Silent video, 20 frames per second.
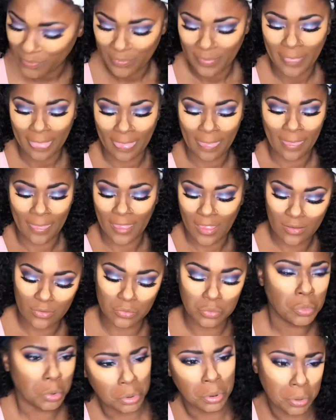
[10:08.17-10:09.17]
And
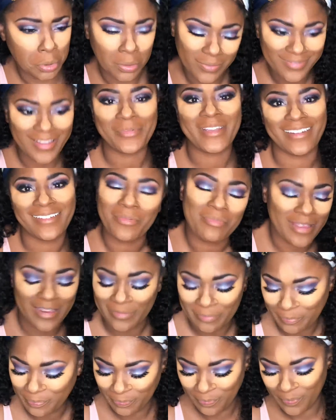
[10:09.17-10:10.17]
I was
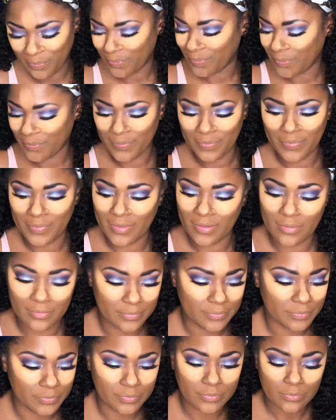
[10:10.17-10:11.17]
kicking up some dust.
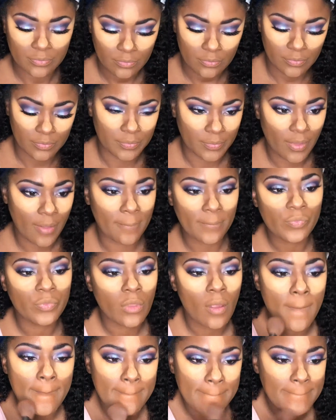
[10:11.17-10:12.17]
Oh, there's my HD
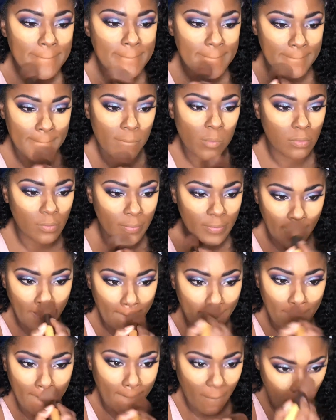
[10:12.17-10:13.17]
powder. Just
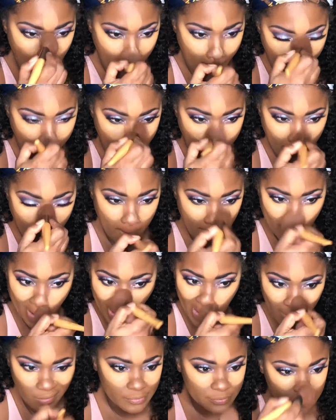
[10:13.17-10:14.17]
for the sake of the name, it's
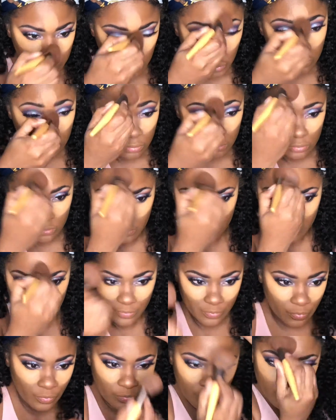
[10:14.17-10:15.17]
the HD
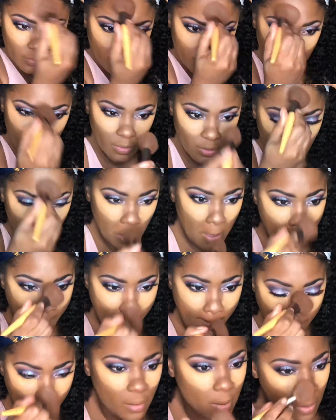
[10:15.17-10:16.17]
Flawless Setting
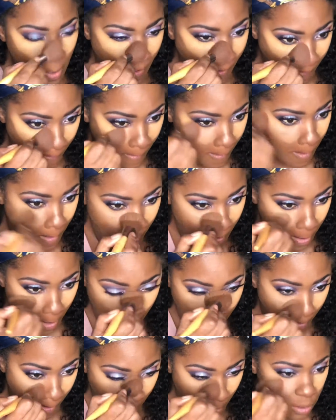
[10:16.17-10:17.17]
Powder in
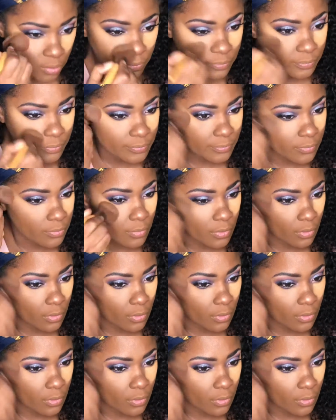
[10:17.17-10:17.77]
Brightening Banana.